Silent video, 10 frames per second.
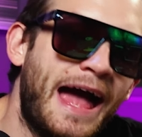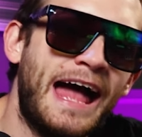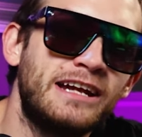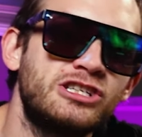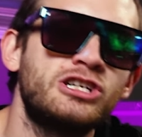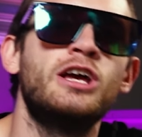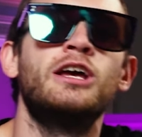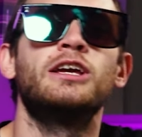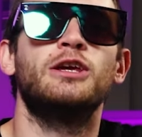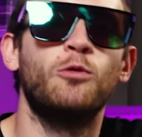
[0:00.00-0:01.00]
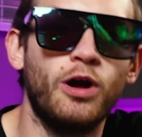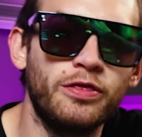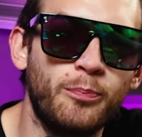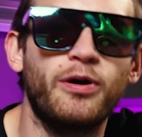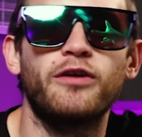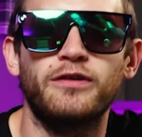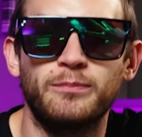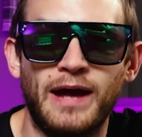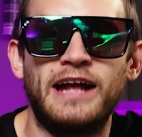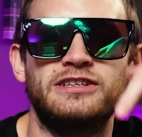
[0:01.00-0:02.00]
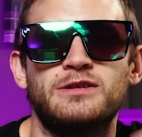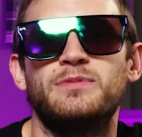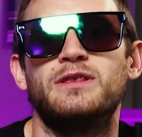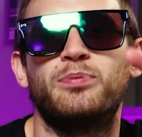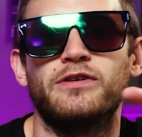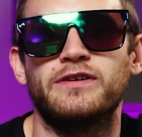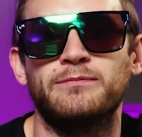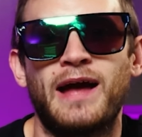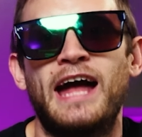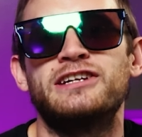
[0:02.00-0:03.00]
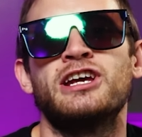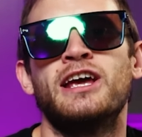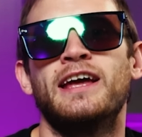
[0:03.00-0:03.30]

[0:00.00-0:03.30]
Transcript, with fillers: match. You want the perfect match to be the perfect match.